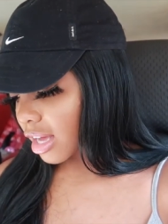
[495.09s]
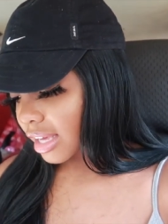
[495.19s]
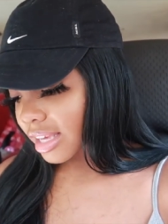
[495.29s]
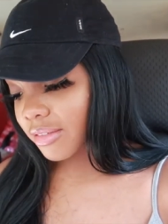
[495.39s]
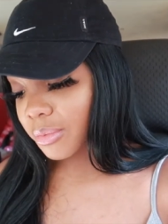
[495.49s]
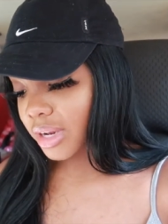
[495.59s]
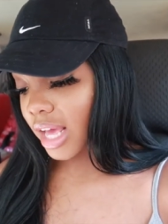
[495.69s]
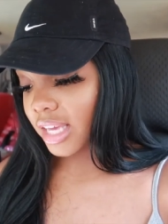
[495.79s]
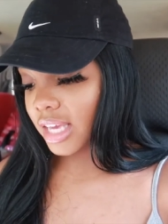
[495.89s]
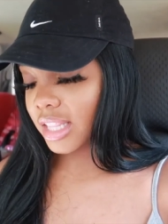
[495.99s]
y'all, even when
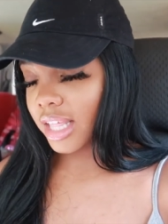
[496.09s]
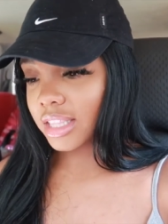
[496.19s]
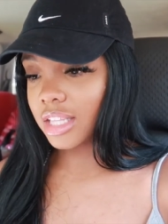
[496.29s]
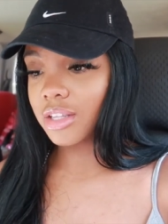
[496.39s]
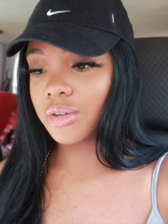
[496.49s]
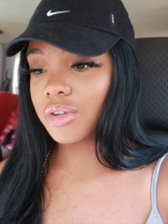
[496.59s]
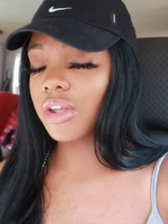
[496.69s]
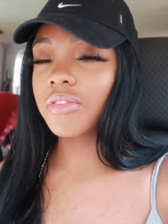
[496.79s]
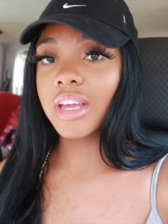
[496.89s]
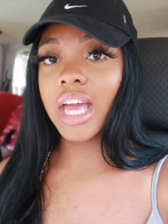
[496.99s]
I get like the little
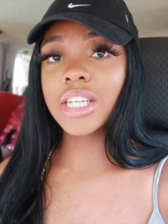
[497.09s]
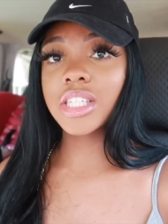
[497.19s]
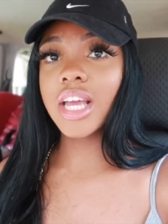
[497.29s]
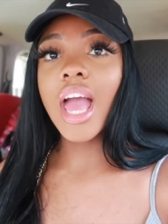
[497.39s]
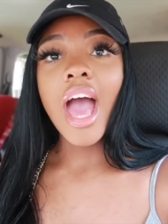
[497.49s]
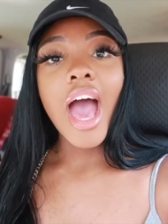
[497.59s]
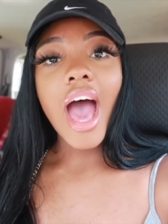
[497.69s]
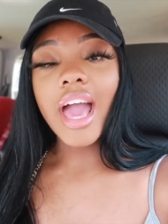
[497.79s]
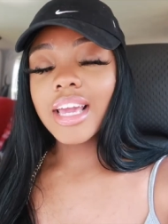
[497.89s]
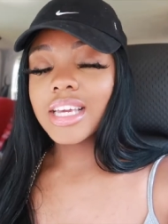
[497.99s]
notification,
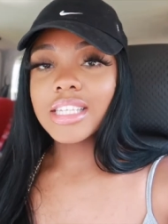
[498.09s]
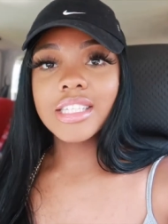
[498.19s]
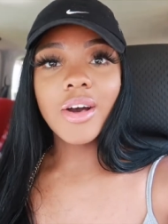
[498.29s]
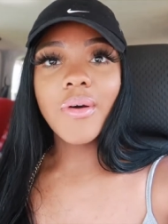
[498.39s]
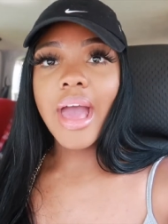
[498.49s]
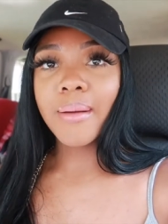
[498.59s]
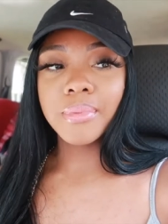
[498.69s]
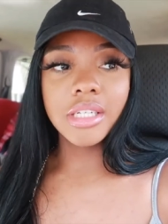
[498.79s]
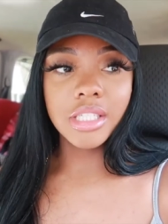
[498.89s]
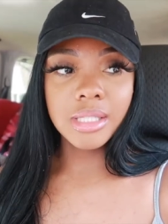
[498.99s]
I get so
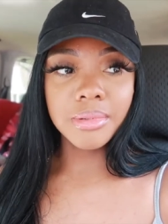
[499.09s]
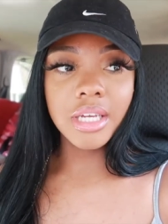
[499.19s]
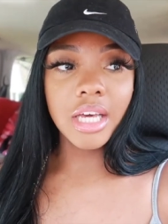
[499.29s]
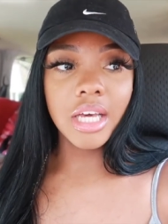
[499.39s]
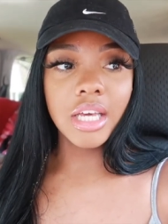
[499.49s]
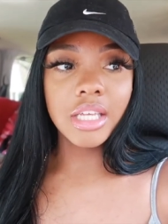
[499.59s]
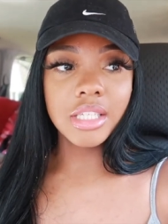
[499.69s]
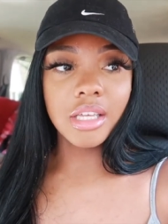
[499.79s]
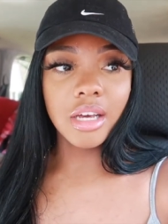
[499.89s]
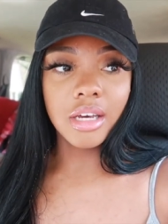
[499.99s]
happy just because
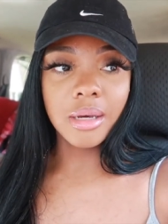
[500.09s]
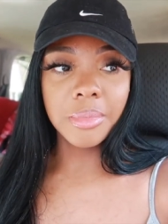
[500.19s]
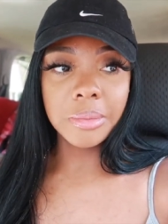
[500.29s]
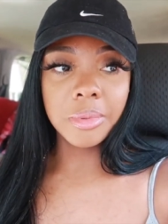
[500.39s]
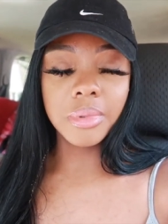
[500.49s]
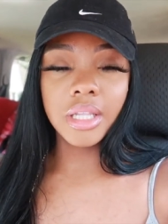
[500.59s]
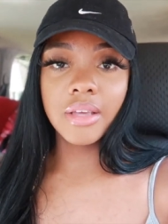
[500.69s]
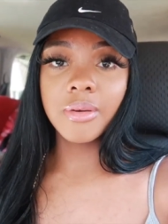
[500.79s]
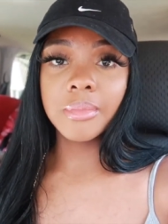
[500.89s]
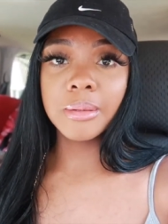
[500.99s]
uh, people
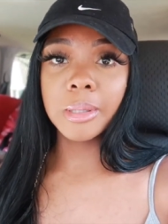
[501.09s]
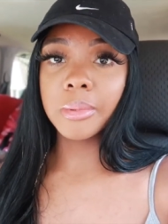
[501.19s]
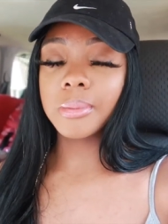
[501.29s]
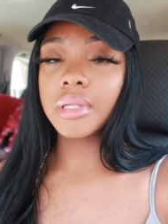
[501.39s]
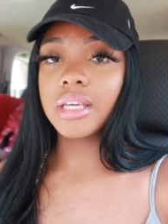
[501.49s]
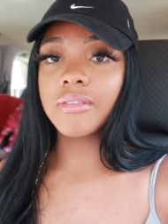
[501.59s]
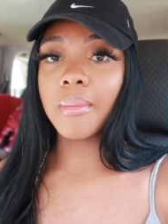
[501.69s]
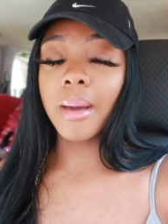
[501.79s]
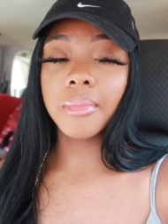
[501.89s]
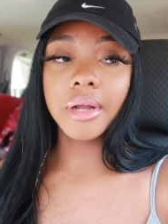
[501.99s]
believe in me, people believe in
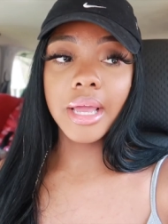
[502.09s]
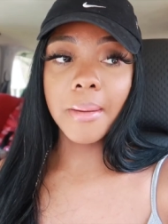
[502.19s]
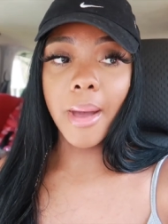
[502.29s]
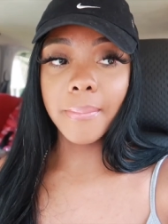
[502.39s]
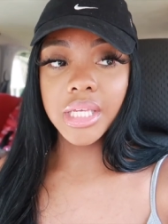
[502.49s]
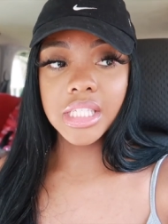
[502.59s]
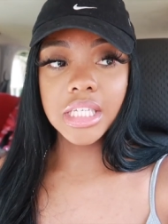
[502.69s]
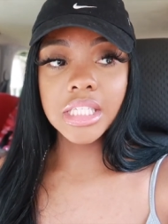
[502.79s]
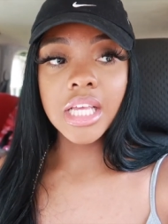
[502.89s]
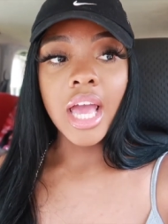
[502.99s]
my brand, my
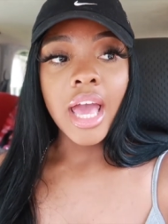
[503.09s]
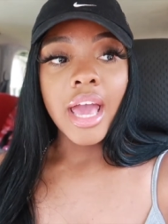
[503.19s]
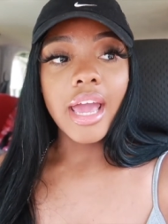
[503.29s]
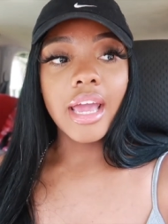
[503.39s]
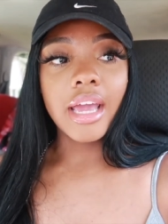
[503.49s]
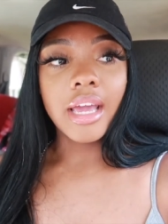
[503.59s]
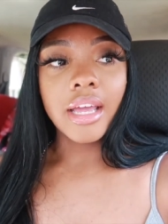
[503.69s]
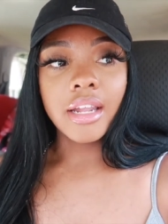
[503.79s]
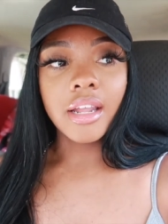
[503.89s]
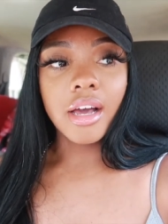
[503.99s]
business.
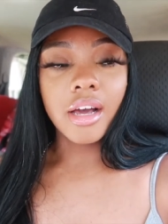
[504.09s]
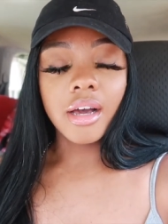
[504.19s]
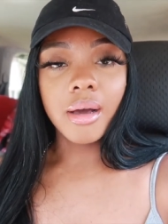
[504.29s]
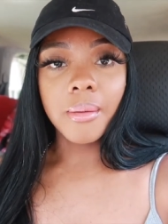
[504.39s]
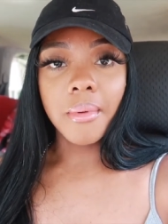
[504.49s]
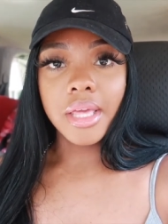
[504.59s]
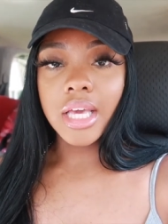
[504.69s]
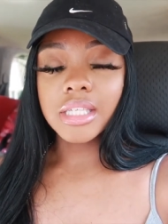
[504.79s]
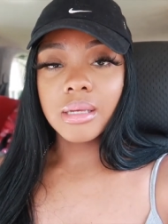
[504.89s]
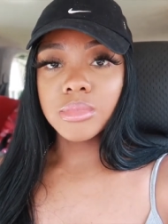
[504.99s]
And um,
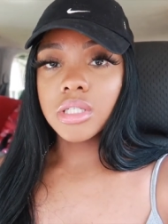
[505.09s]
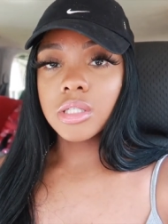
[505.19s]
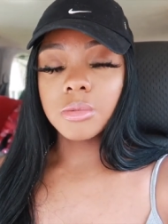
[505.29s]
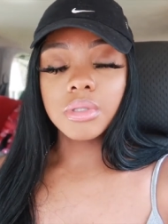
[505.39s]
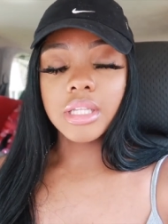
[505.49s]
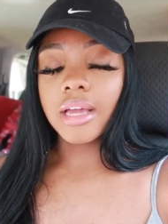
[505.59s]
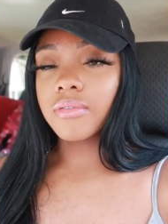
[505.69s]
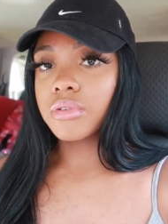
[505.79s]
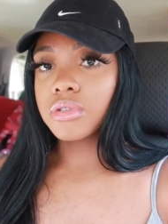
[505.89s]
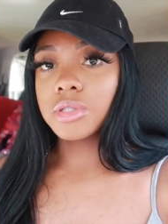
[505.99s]
yes, I'm just super
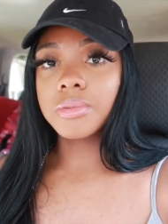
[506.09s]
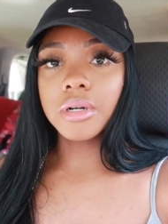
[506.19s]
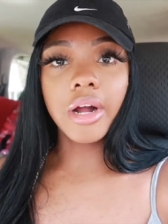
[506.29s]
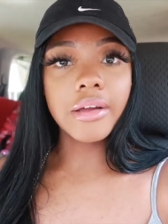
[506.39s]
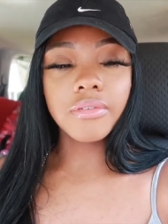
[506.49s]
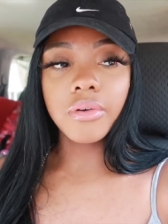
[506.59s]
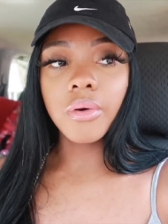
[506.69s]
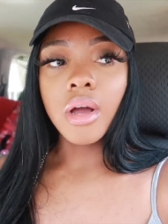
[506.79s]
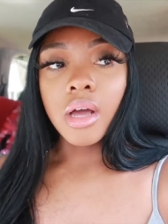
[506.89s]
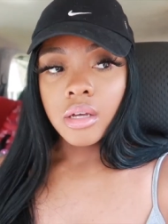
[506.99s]
thankful, super grateful